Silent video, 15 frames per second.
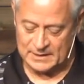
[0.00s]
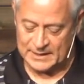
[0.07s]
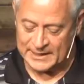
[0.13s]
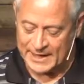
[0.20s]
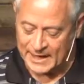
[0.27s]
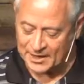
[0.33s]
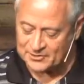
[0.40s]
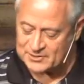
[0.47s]
And
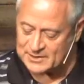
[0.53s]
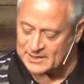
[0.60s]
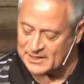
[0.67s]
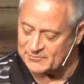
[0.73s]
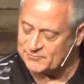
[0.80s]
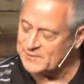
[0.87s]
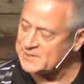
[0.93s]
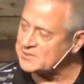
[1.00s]
how did that
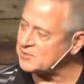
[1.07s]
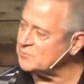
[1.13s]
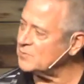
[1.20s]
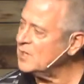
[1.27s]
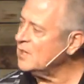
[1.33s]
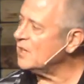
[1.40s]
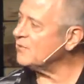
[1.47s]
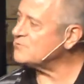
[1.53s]
victim
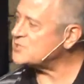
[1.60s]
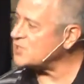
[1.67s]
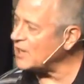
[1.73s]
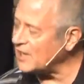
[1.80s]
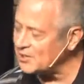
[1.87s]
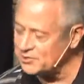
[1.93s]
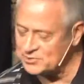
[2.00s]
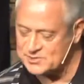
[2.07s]
of
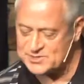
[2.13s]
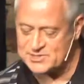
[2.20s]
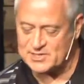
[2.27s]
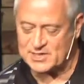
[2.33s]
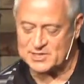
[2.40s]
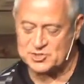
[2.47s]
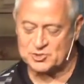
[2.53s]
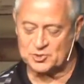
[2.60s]
childhood
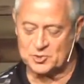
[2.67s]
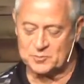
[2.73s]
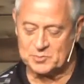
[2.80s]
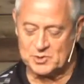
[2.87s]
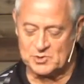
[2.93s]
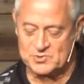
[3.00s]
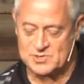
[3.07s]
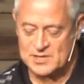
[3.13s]
sexual
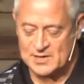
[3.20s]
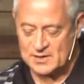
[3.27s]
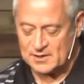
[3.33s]
abuse